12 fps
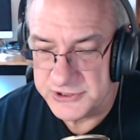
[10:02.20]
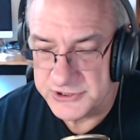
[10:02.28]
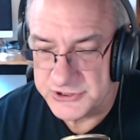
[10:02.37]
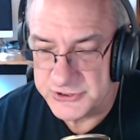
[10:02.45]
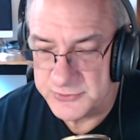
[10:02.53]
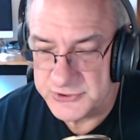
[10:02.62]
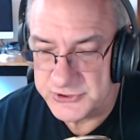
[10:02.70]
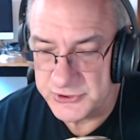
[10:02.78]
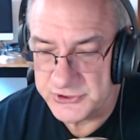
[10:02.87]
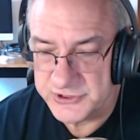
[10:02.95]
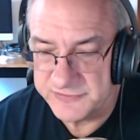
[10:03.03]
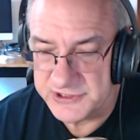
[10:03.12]
is the
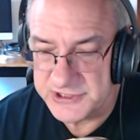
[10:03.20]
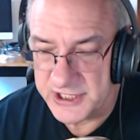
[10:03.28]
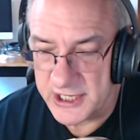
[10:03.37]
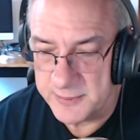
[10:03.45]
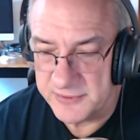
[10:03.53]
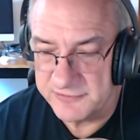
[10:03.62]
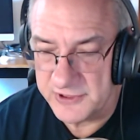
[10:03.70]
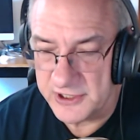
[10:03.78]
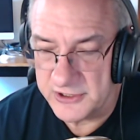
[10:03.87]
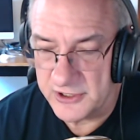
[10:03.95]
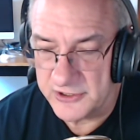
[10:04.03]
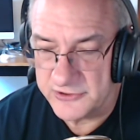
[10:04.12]
result of a type of
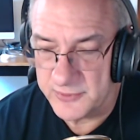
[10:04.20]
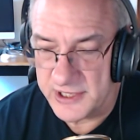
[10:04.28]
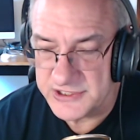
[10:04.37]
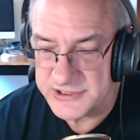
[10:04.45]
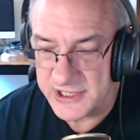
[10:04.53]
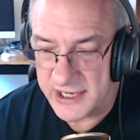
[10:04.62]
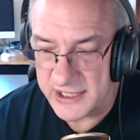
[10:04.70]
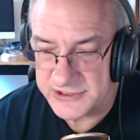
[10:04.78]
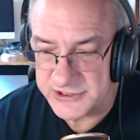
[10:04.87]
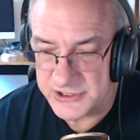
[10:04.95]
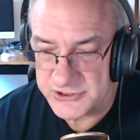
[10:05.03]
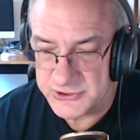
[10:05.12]
unauthorized
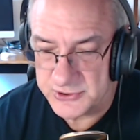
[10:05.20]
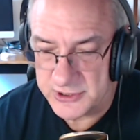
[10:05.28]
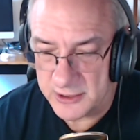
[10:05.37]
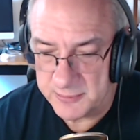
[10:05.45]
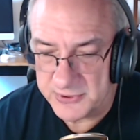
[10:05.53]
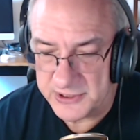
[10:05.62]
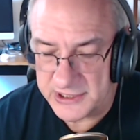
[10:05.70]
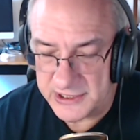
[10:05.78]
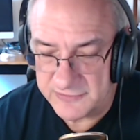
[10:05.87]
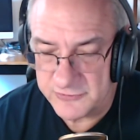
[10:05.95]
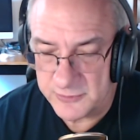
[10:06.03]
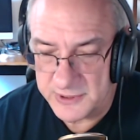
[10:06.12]
access to company
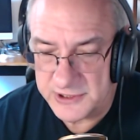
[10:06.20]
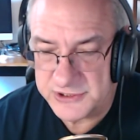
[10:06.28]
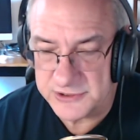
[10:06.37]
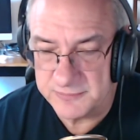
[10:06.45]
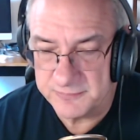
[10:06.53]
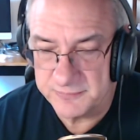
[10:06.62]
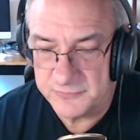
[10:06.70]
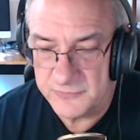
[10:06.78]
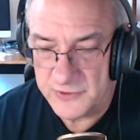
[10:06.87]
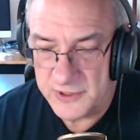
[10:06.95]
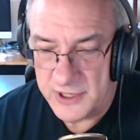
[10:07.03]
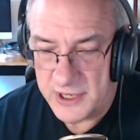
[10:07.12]
information.
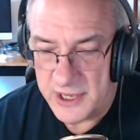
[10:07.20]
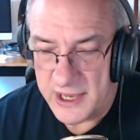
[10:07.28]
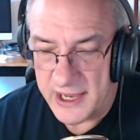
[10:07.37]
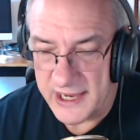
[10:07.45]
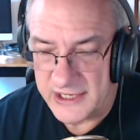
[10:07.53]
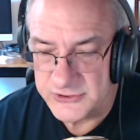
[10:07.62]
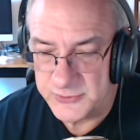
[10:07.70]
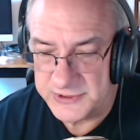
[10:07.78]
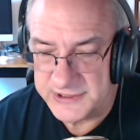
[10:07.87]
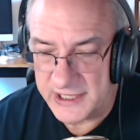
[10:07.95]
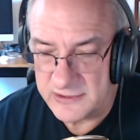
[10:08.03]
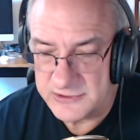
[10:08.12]
As with
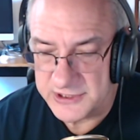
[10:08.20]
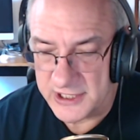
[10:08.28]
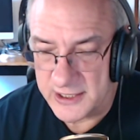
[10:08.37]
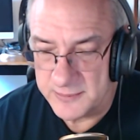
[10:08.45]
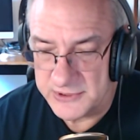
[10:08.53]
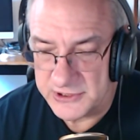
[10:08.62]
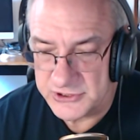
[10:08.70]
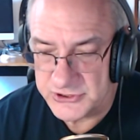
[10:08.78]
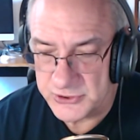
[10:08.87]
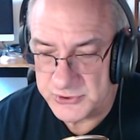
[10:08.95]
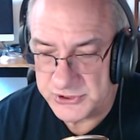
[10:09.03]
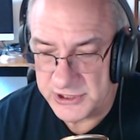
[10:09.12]
downtime, the
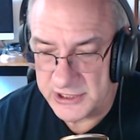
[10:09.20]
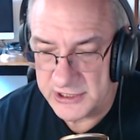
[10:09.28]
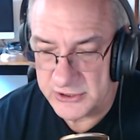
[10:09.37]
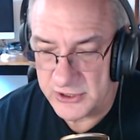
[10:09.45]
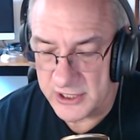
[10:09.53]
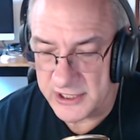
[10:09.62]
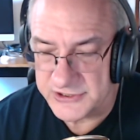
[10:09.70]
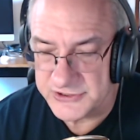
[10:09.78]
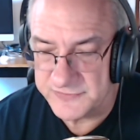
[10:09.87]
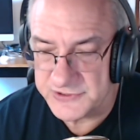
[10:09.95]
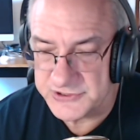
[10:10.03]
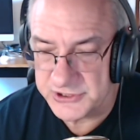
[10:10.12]
associated costs
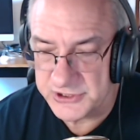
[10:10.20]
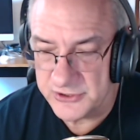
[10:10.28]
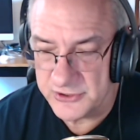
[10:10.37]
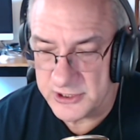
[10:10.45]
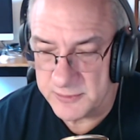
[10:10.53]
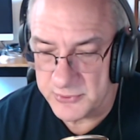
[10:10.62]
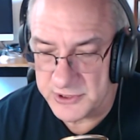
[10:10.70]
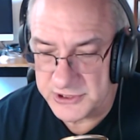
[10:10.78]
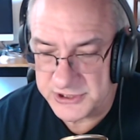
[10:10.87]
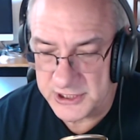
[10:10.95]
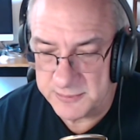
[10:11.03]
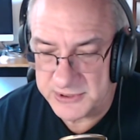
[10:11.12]
of a security breach
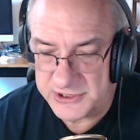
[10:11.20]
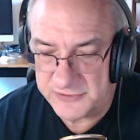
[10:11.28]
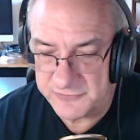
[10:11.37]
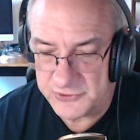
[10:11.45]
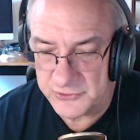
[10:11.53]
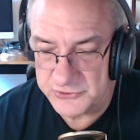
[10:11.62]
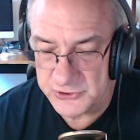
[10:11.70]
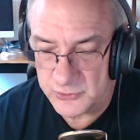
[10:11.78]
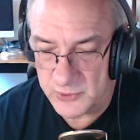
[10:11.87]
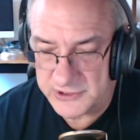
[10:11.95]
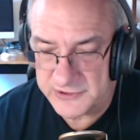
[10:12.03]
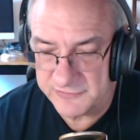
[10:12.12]
can be difficult to
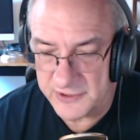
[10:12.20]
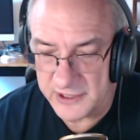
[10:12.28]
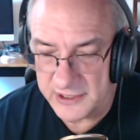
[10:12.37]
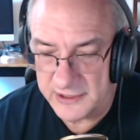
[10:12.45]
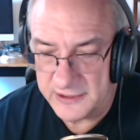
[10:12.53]
quantify